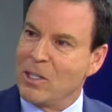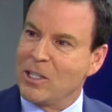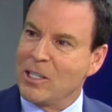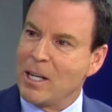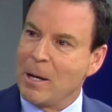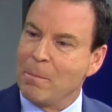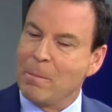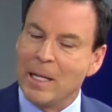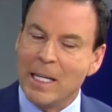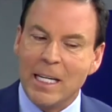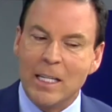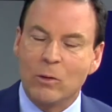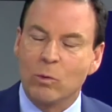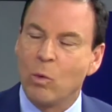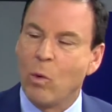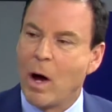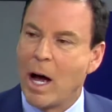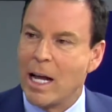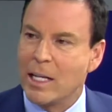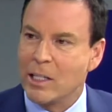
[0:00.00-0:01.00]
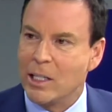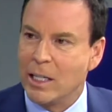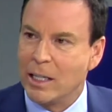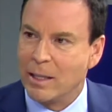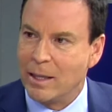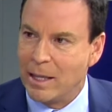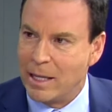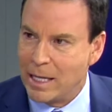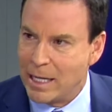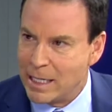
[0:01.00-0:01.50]
Somebody is
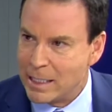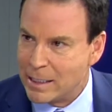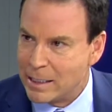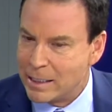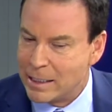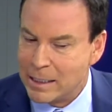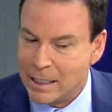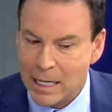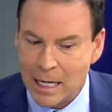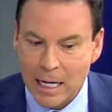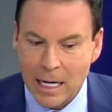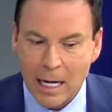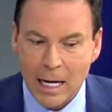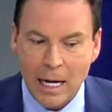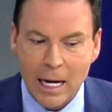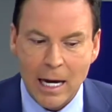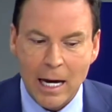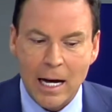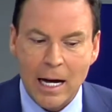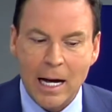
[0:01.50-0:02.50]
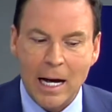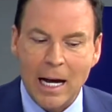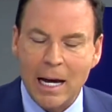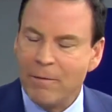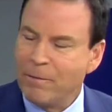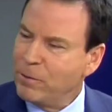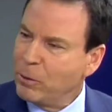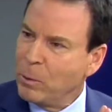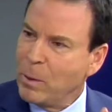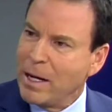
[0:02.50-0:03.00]
watching this,
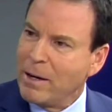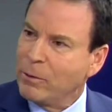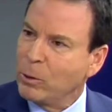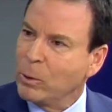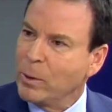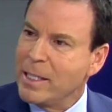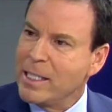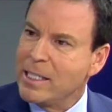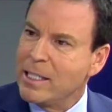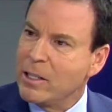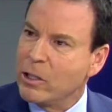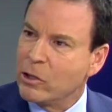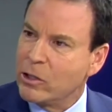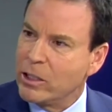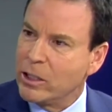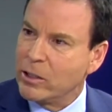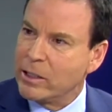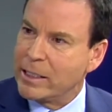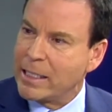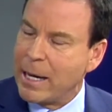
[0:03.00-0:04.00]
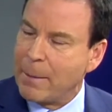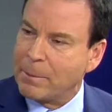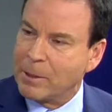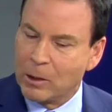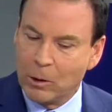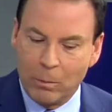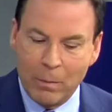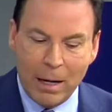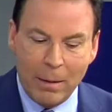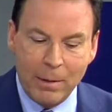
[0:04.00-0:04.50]
and for whatever reason, they're still
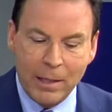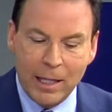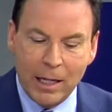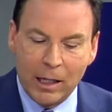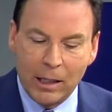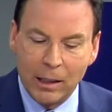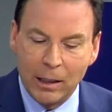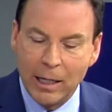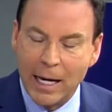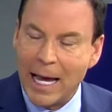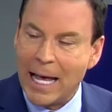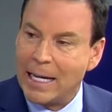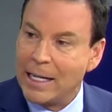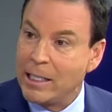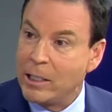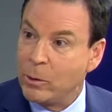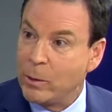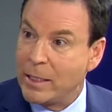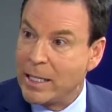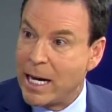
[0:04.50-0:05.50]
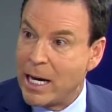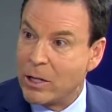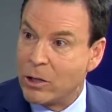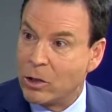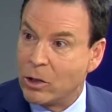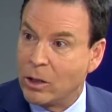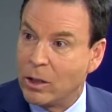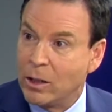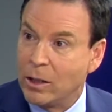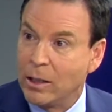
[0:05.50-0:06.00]
skeptical. Maybe they're headed to a
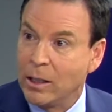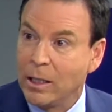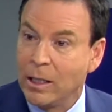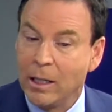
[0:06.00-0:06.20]
denture,